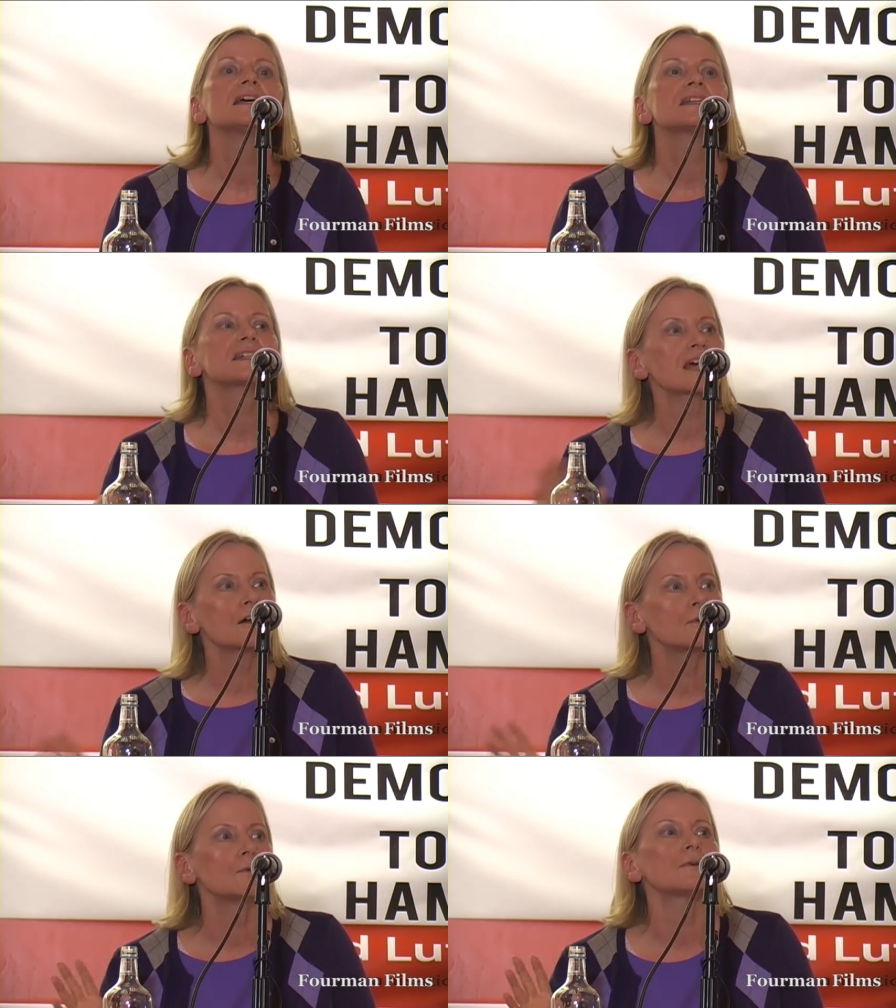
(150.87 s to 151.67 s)

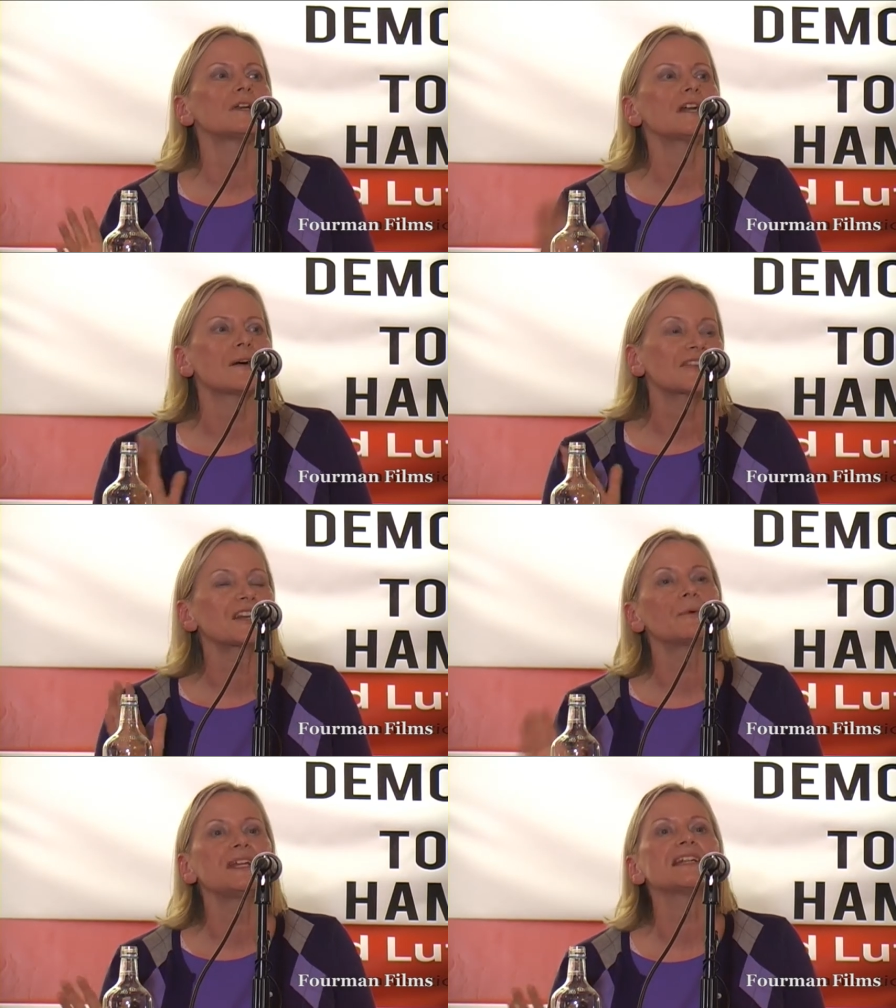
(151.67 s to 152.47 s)
So, you know, I
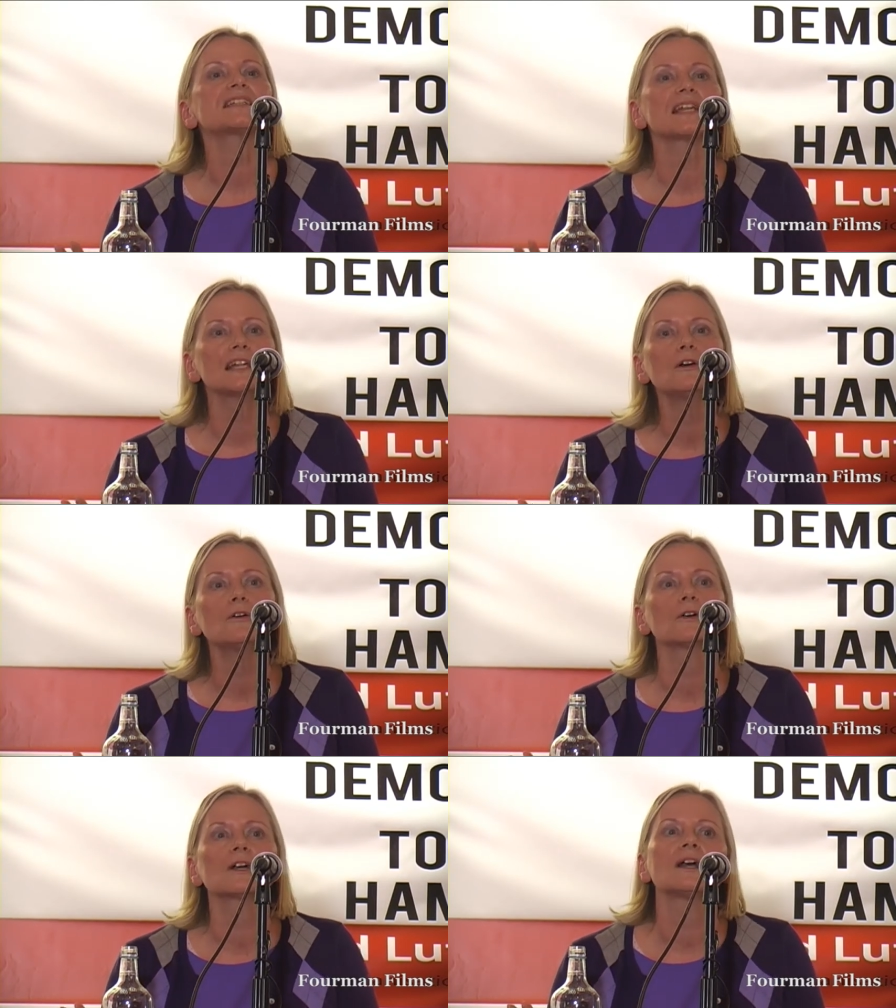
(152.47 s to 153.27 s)
think we need to
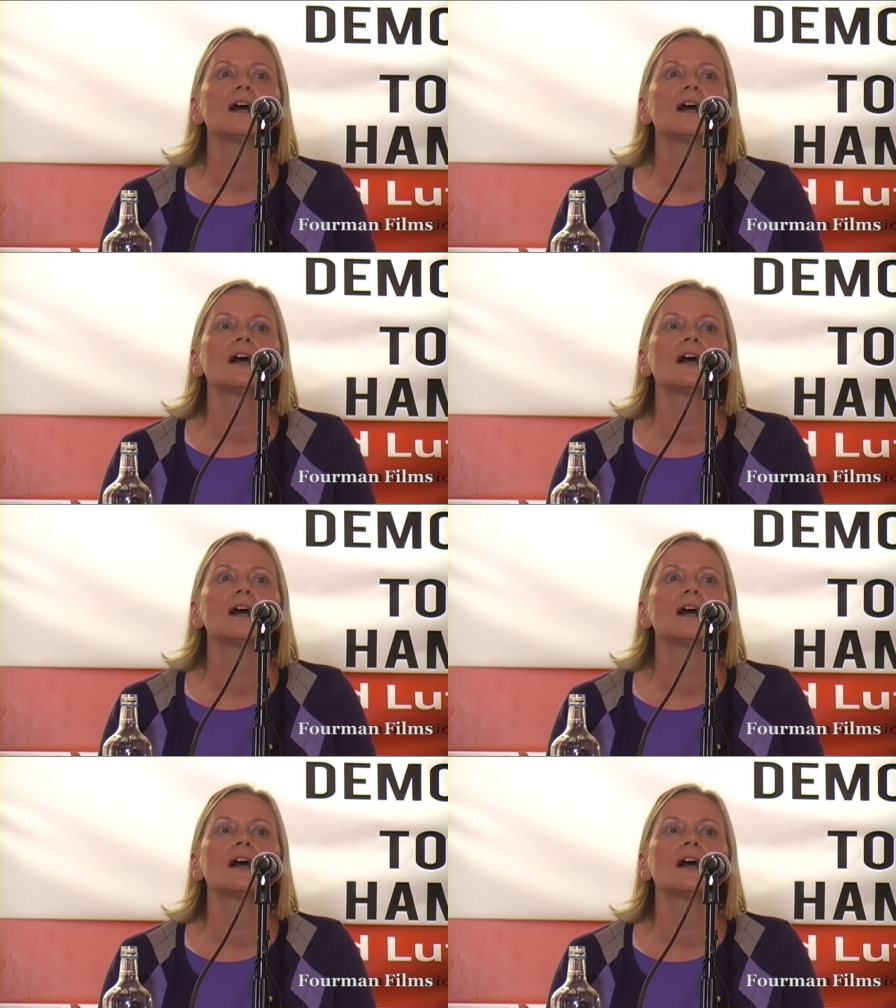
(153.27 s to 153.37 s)
look